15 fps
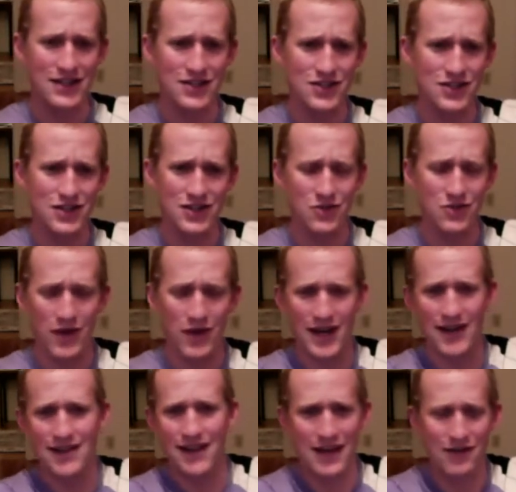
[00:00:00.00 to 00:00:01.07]
to win
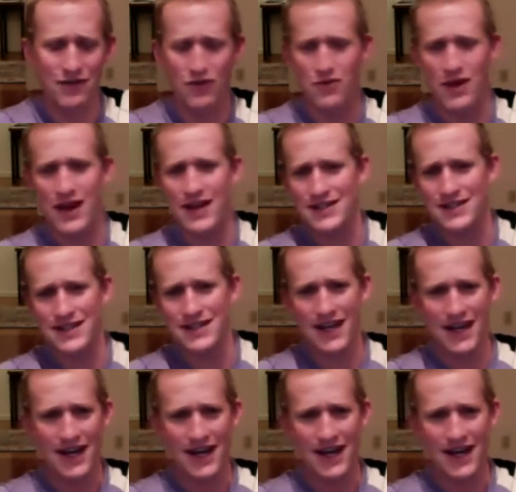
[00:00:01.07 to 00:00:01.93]
at the end of a race.